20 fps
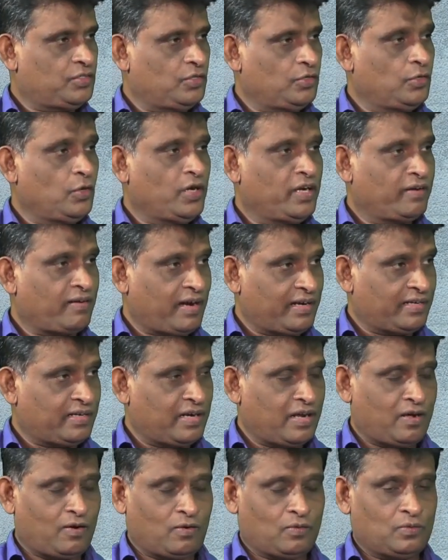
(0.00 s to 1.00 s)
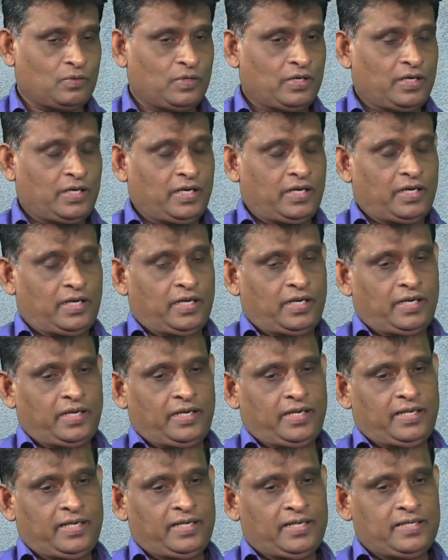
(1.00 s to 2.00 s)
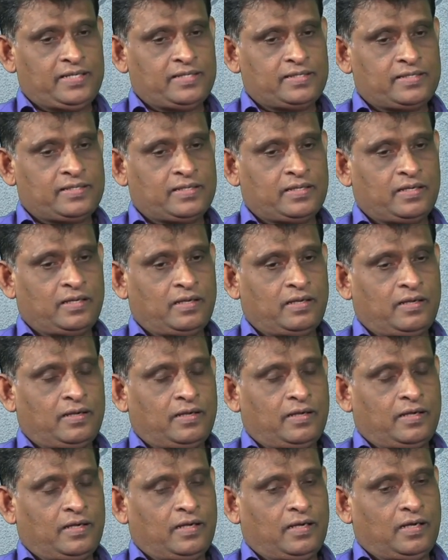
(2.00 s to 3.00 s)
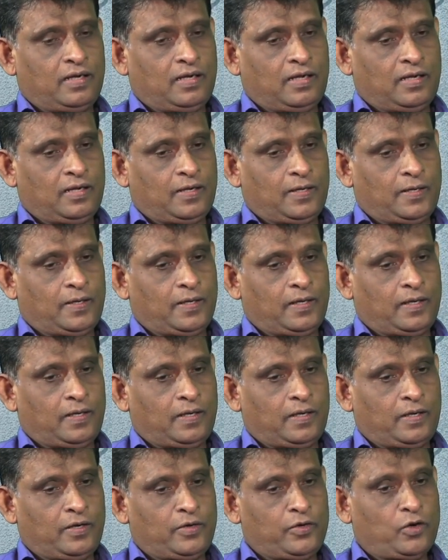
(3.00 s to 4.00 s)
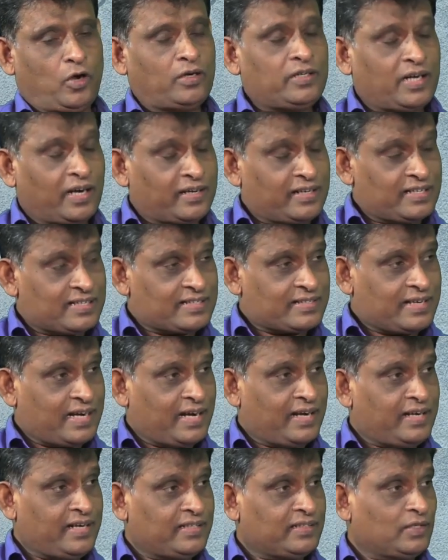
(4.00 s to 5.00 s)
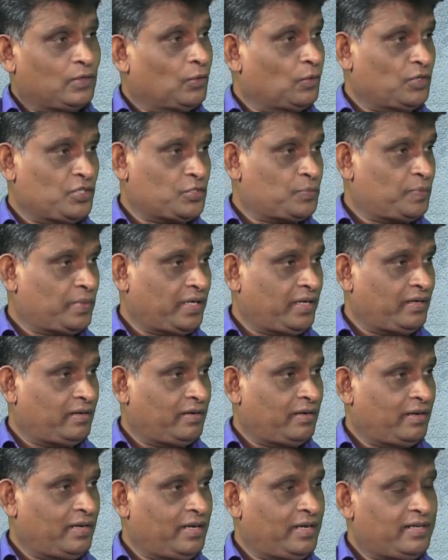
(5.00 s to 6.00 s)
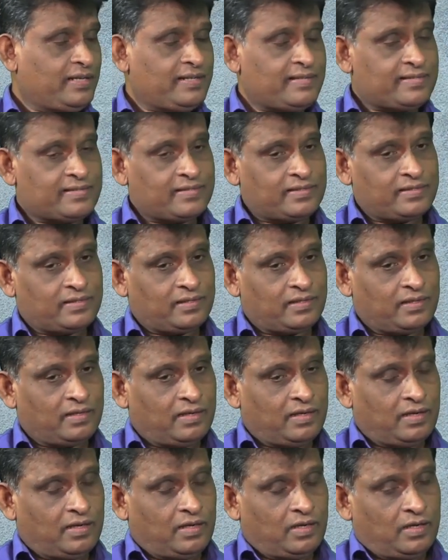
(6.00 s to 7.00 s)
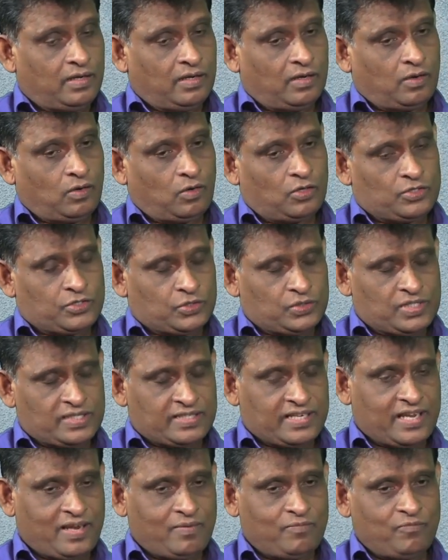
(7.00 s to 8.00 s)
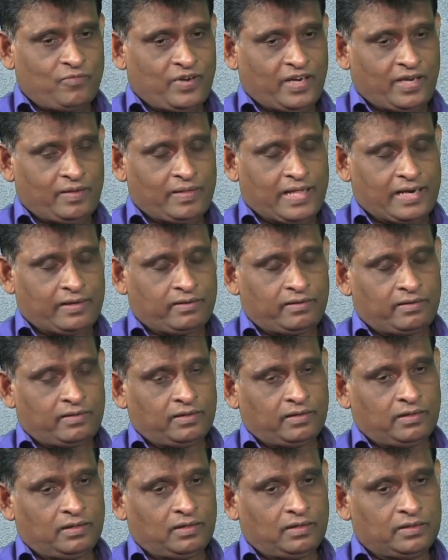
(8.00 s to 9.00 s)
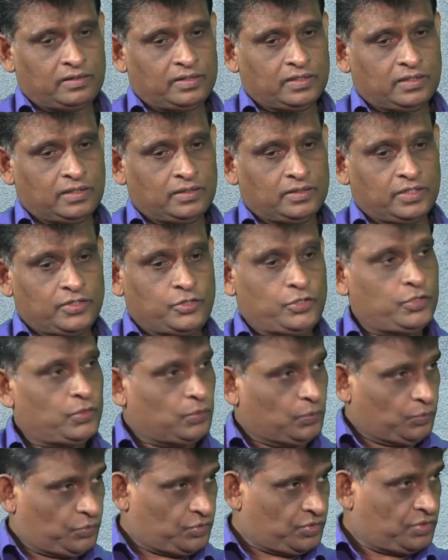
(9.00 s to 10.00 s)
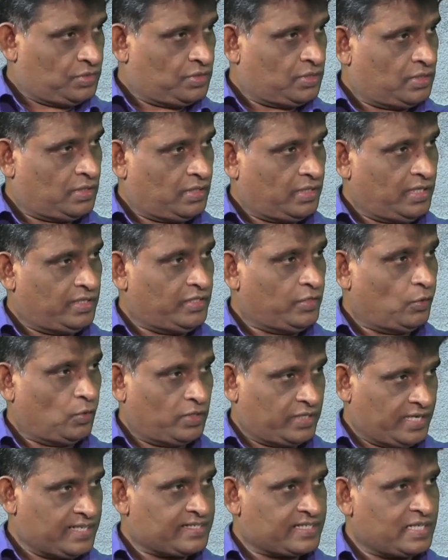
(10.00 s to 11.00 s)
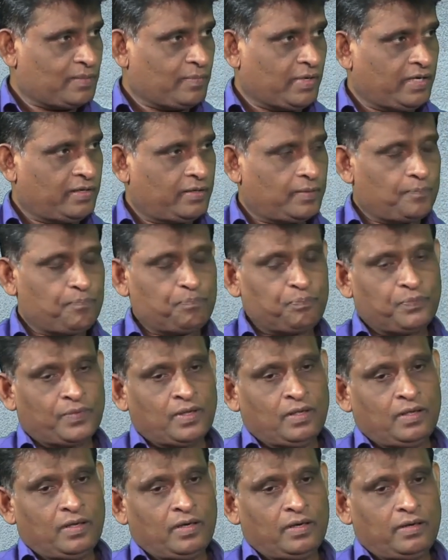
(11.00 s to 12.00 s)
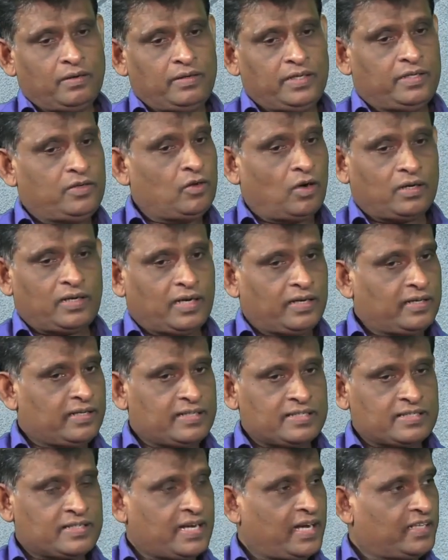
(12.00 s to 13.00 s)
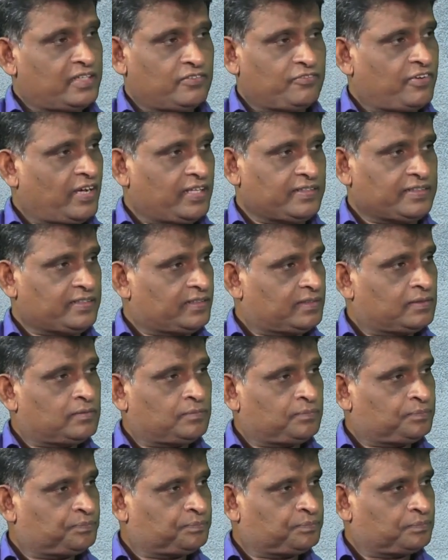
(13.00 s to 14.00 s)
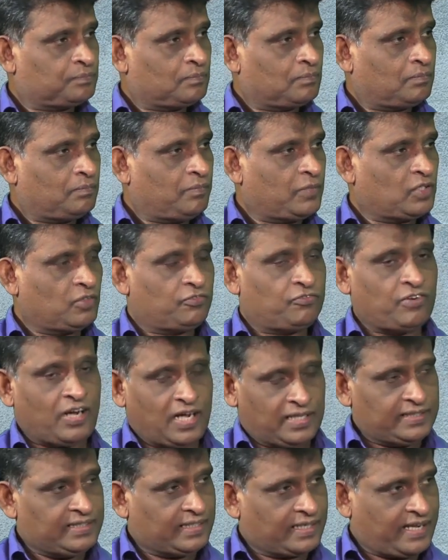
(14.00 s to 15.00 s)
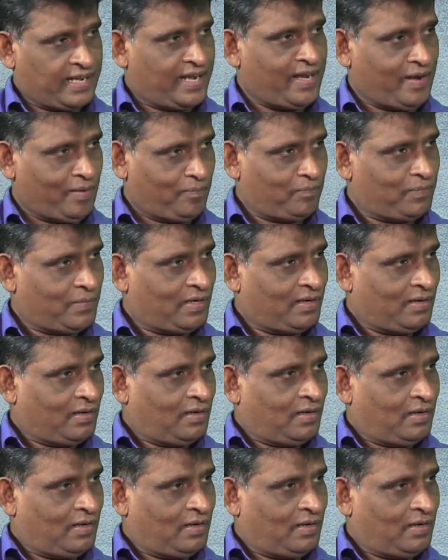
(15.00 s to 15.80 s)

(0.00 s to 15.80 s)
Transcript: is doing right now is not understanding the Holy Spirit. It is also the same way that the Jews in the Old Testament did not understand the Father, because Father came,